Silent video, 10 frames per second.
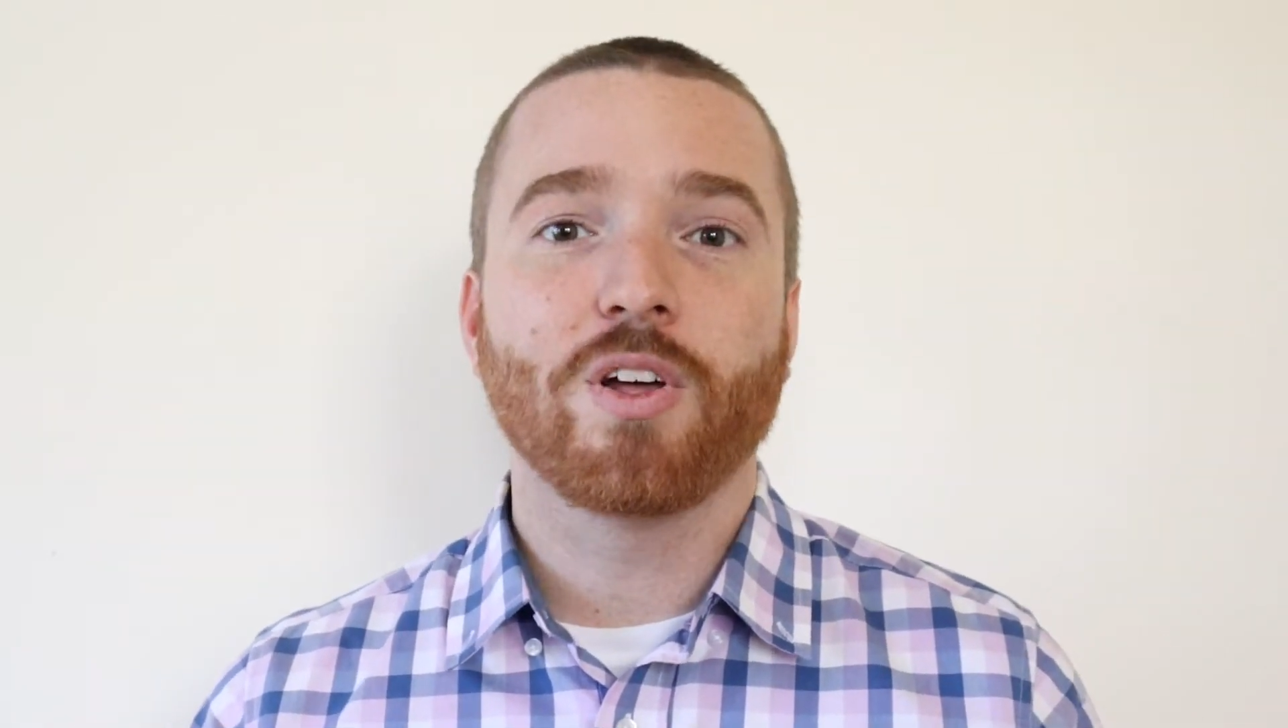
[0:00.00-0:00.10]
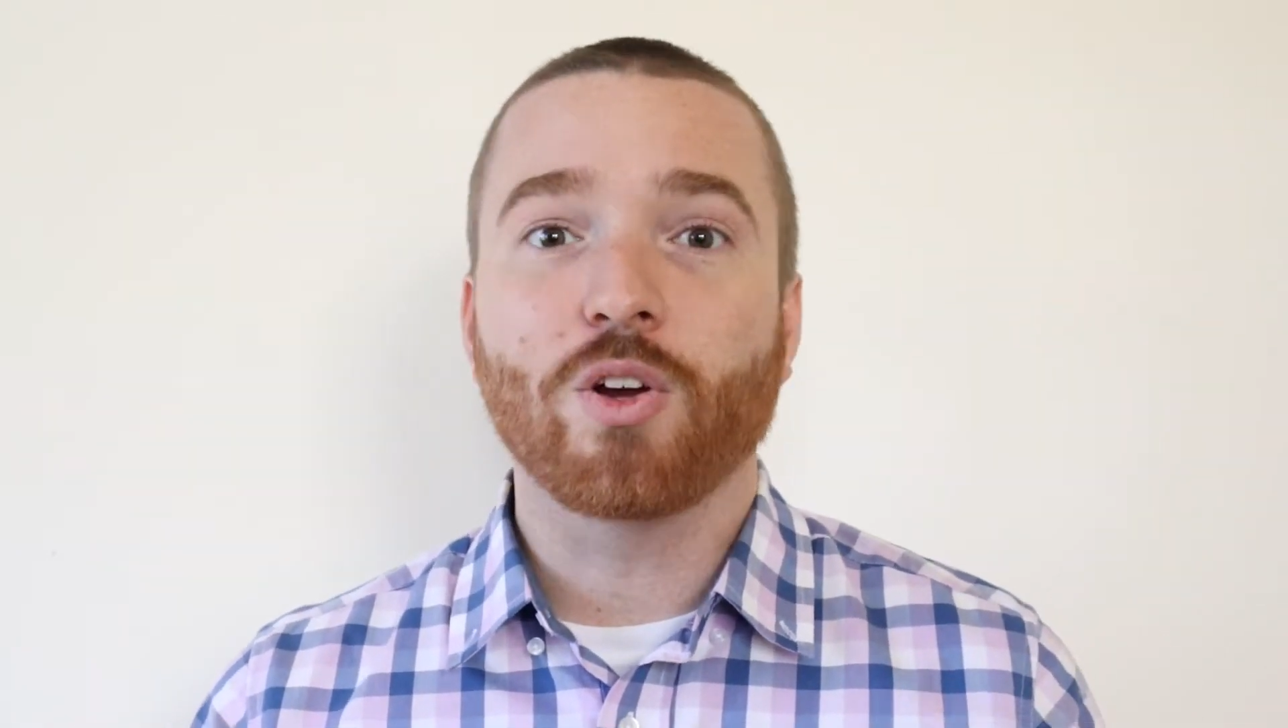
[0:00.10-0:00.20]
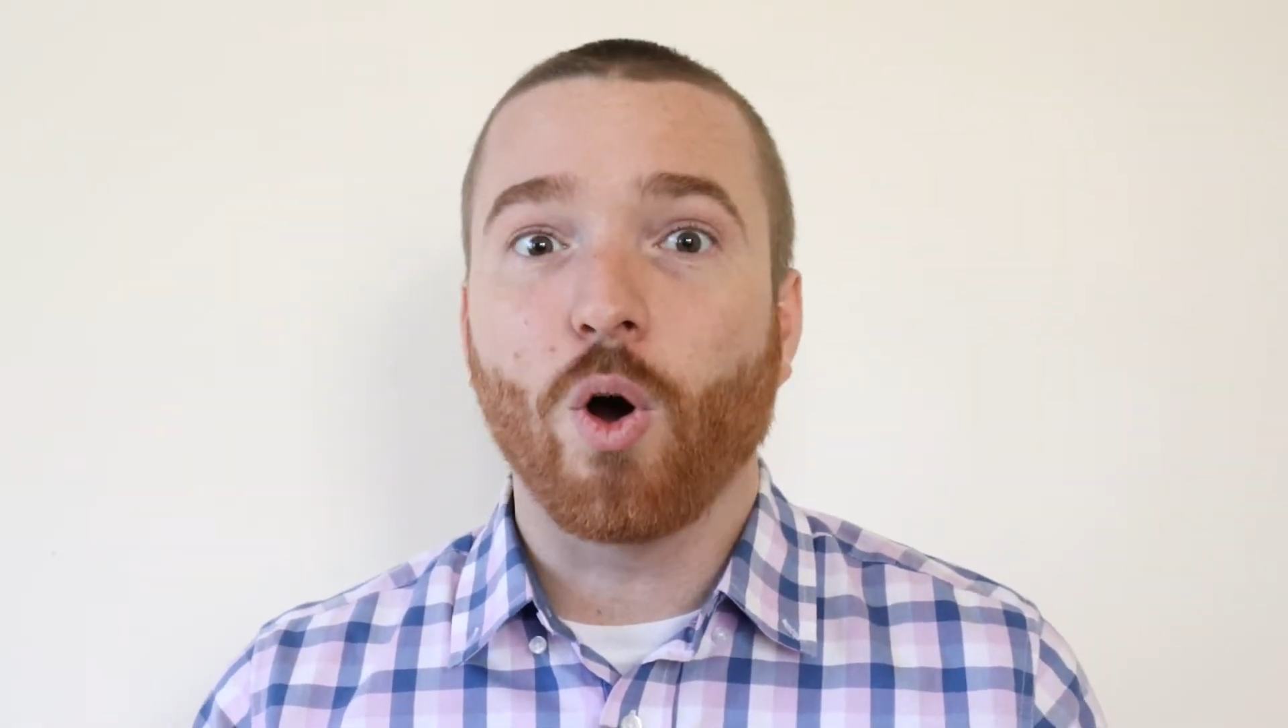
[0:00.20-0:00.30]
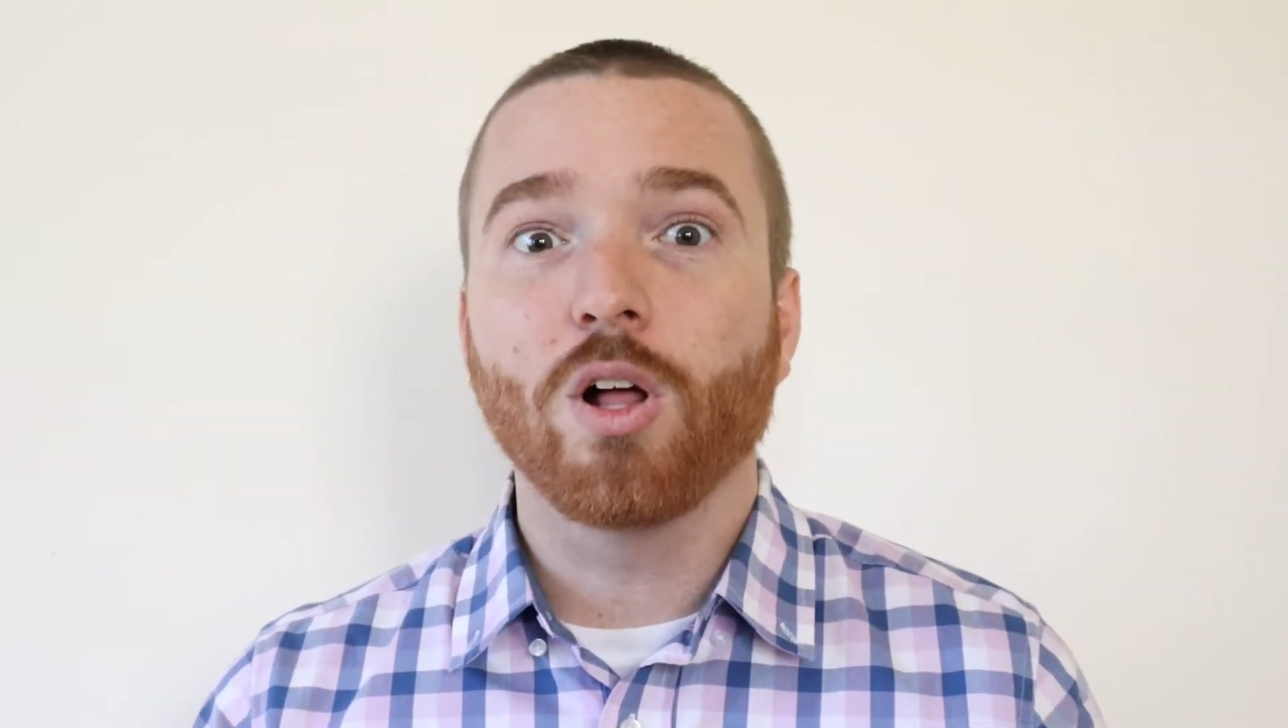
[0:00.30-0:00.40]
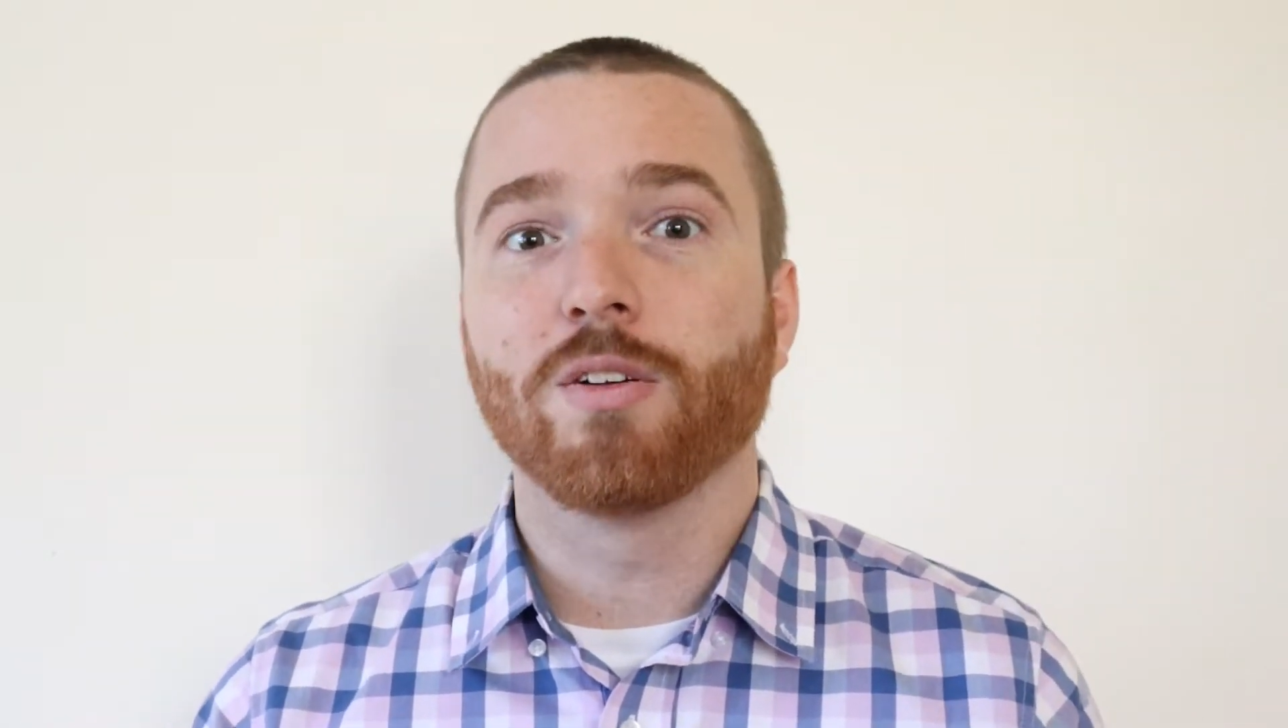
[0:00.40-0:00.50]
like
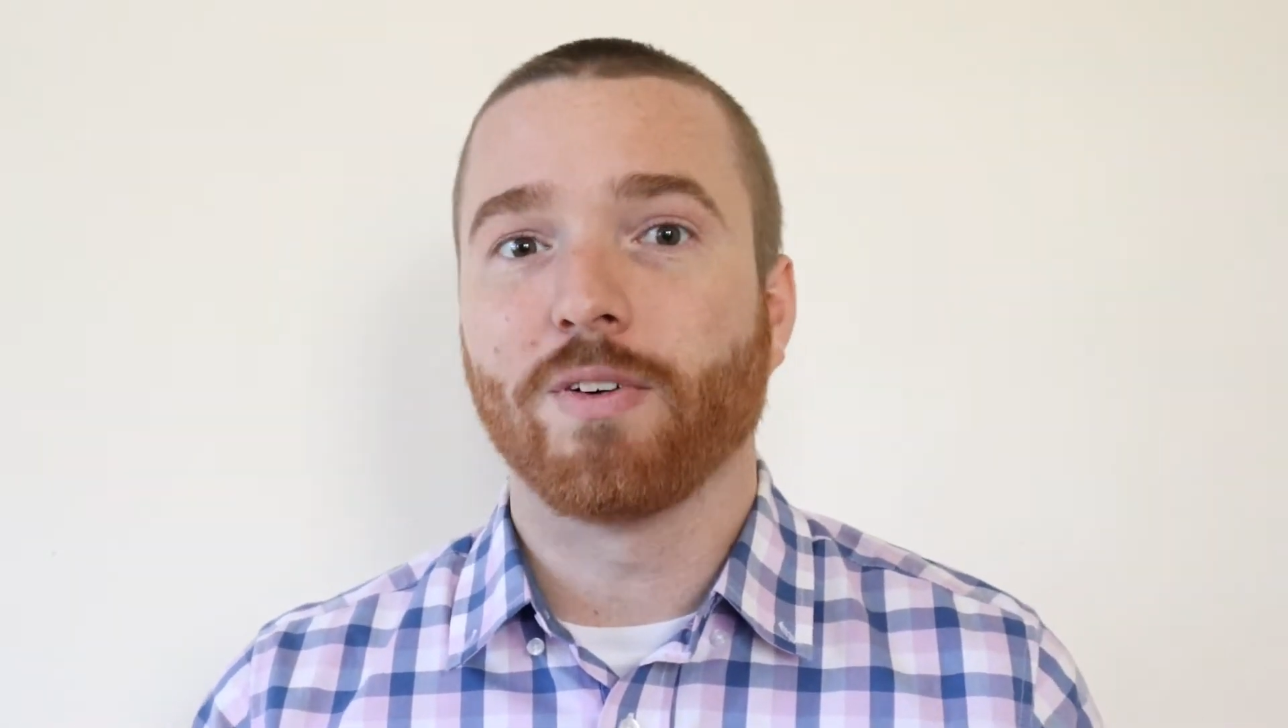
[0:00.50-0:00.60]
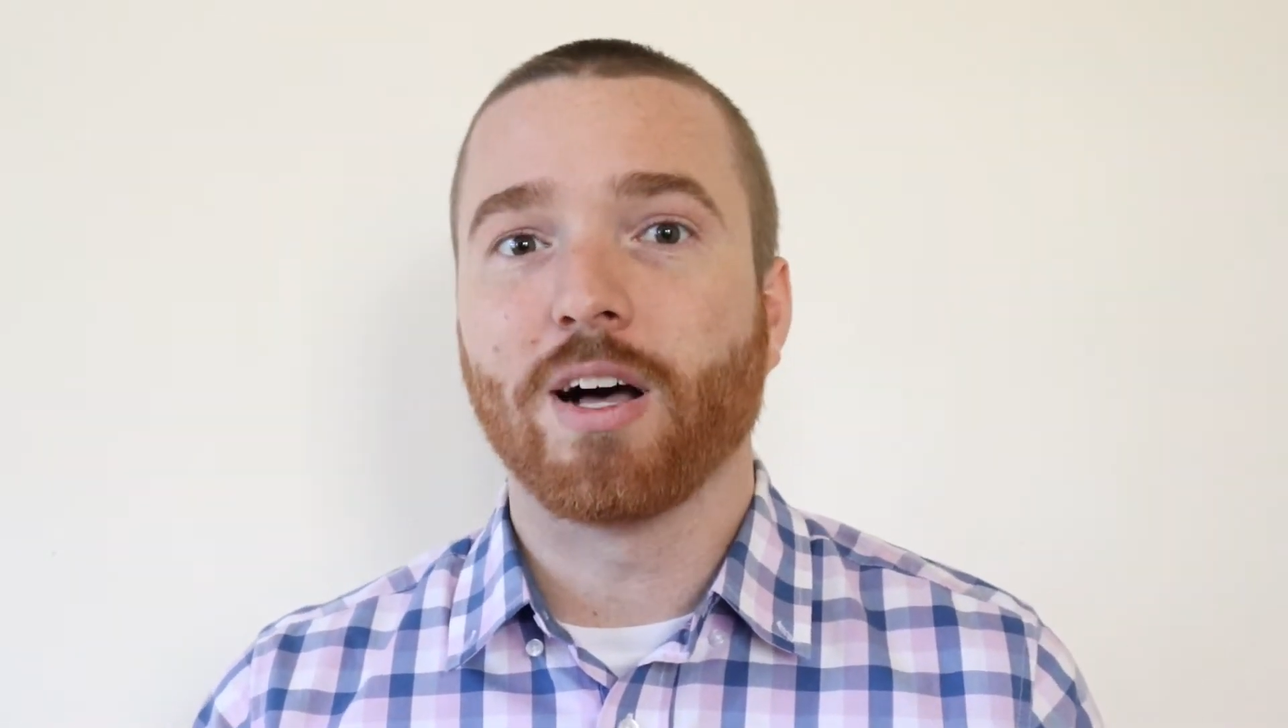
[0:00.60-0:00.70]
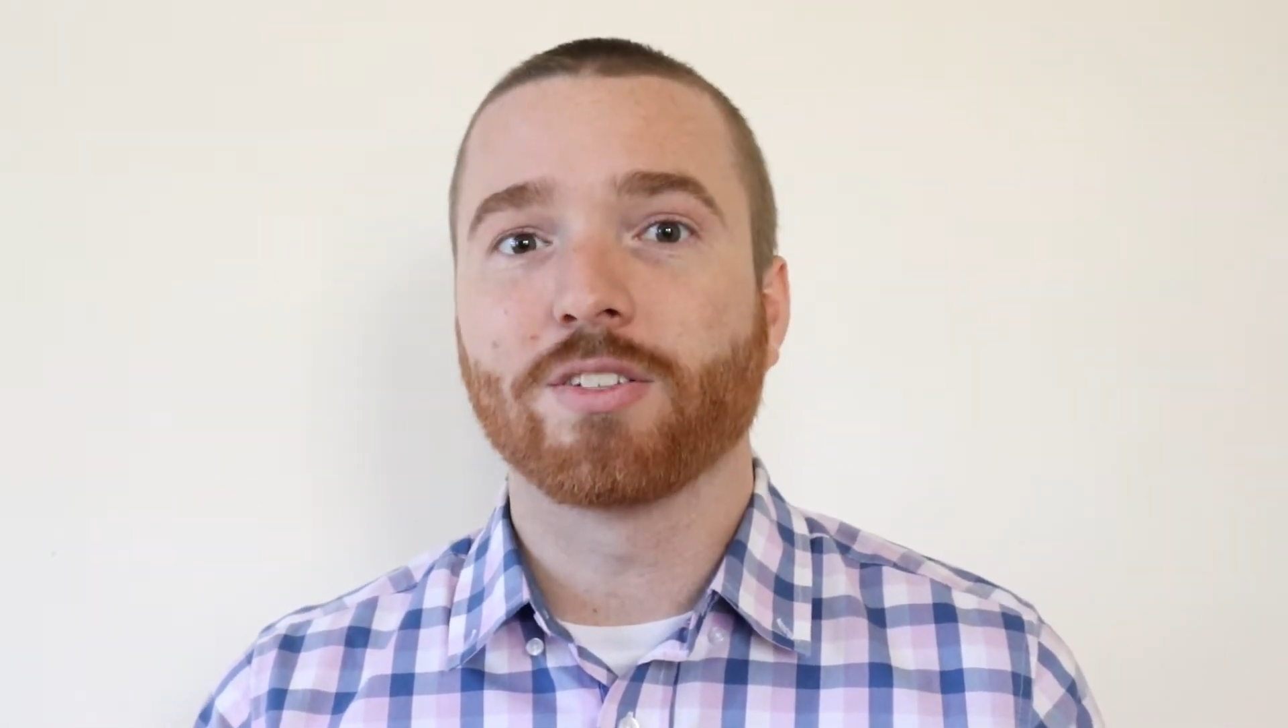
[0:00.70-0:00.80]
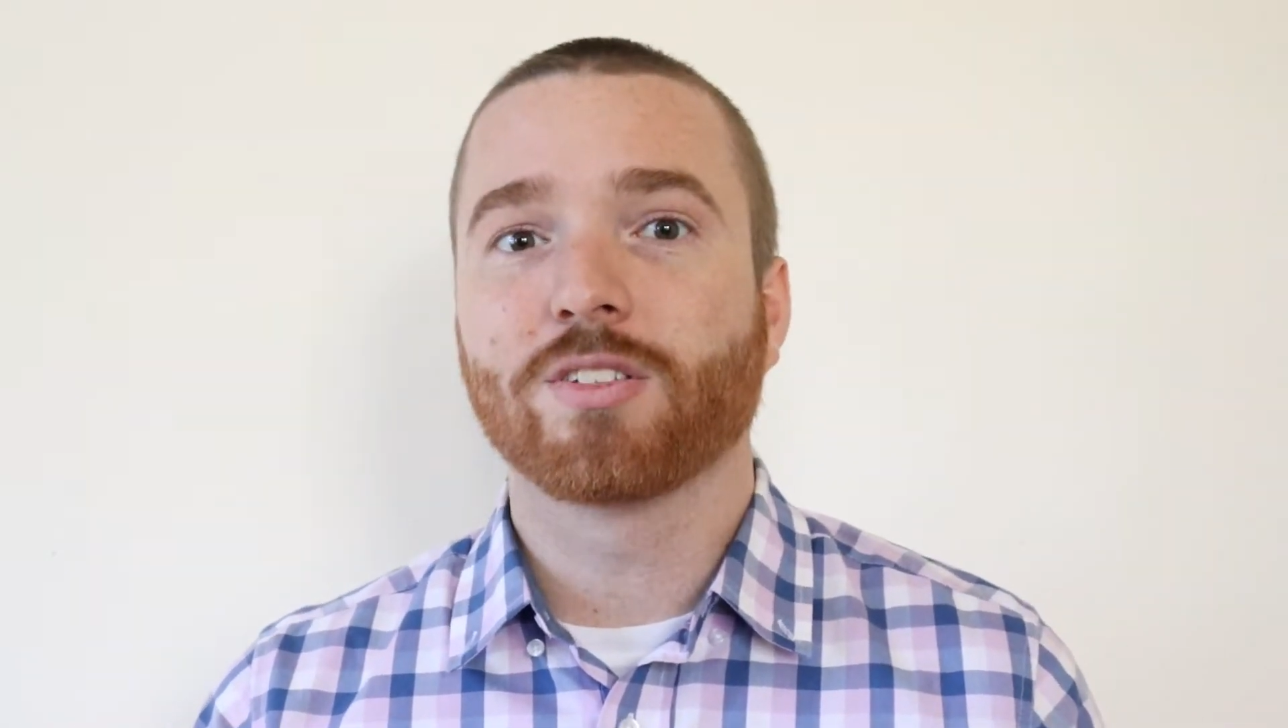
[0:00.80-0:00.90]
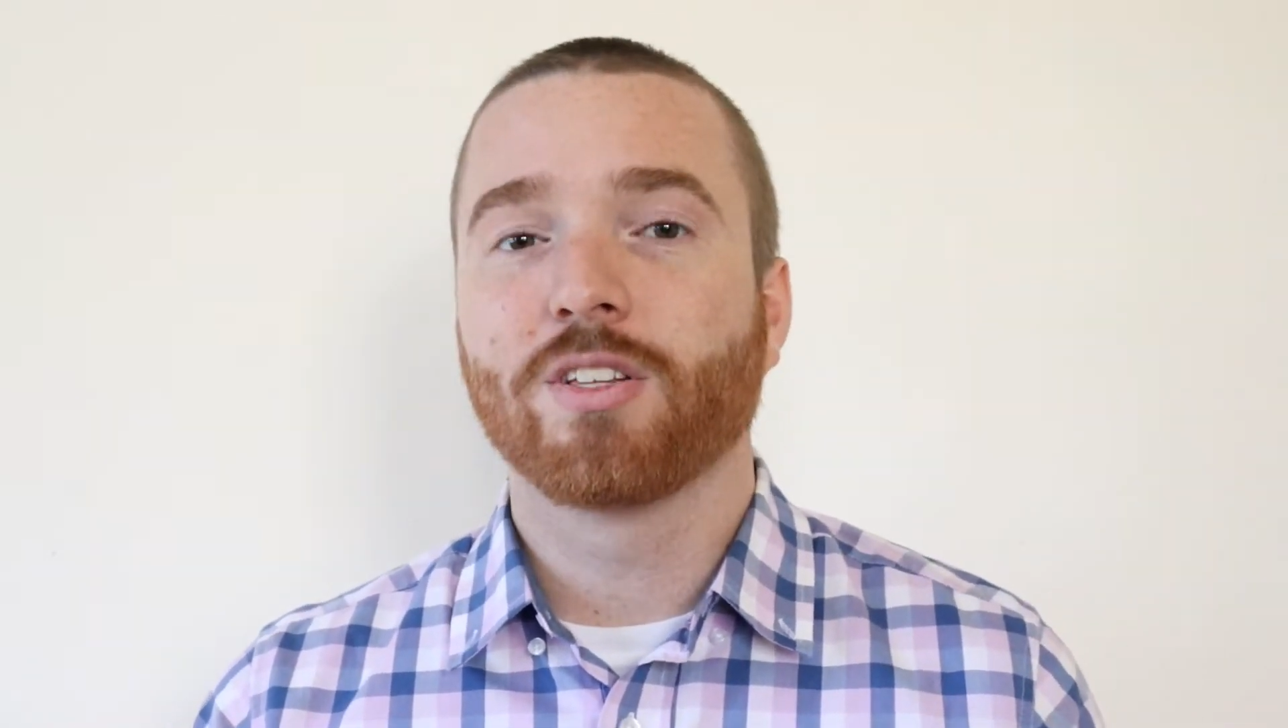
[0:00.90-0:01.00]
all of
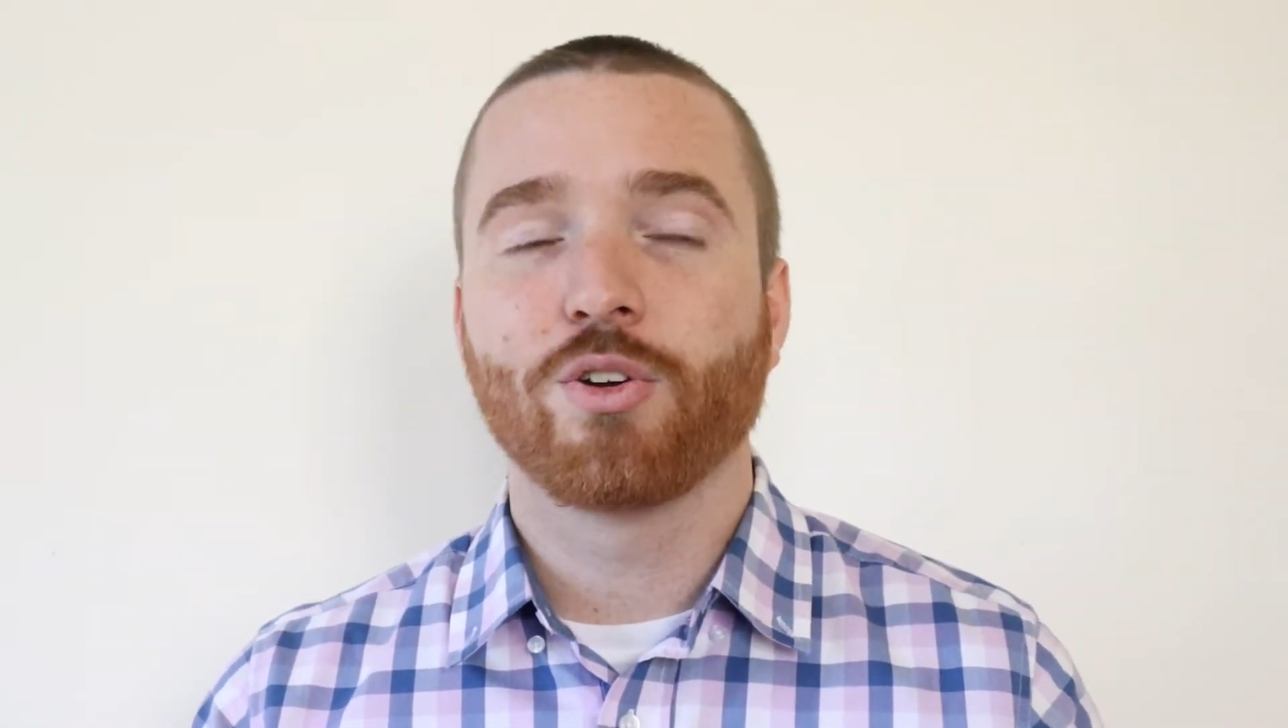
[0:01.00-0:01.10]
us.